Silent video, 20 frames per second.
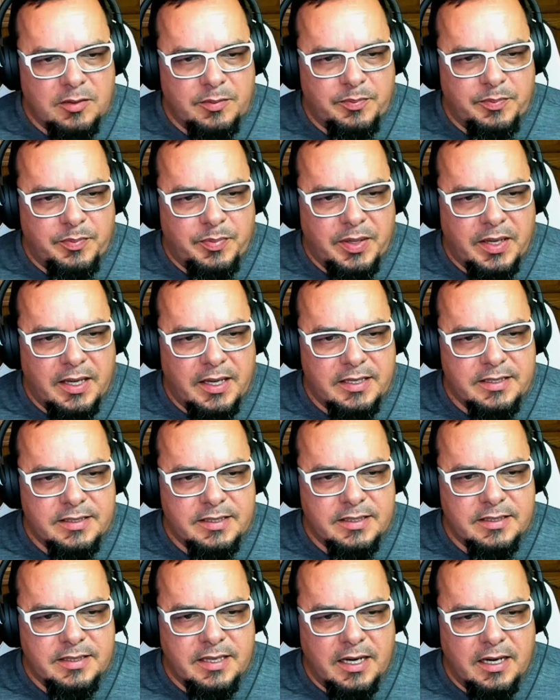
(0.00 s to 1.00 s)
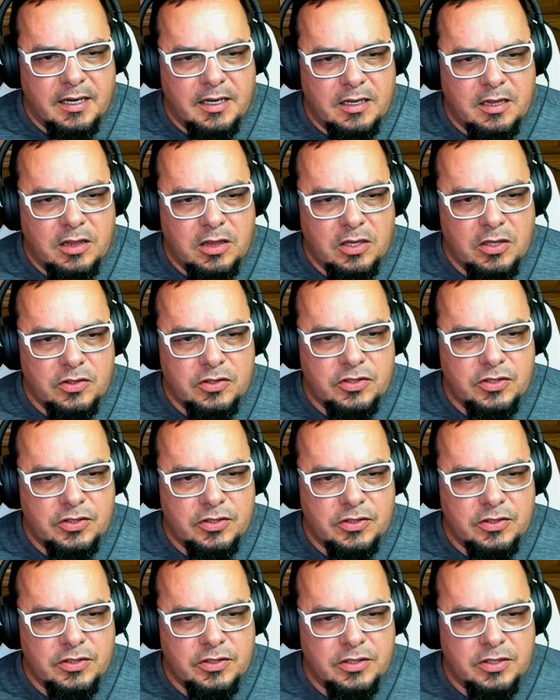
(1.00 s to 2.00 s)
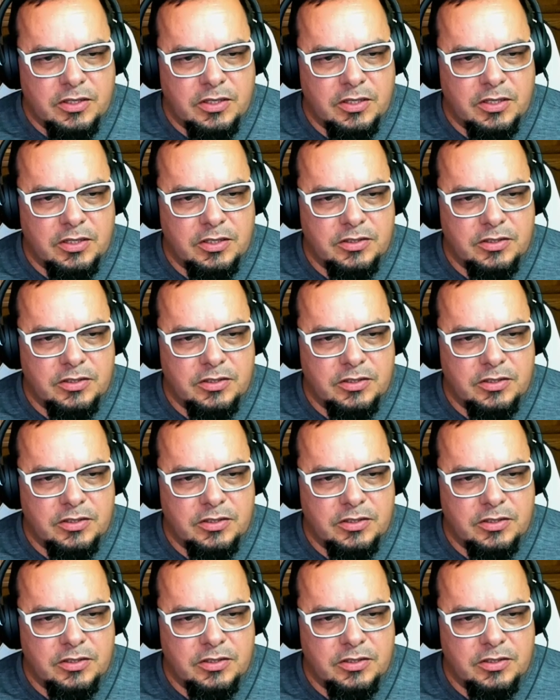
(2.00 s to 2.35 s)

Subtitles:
pages that are closer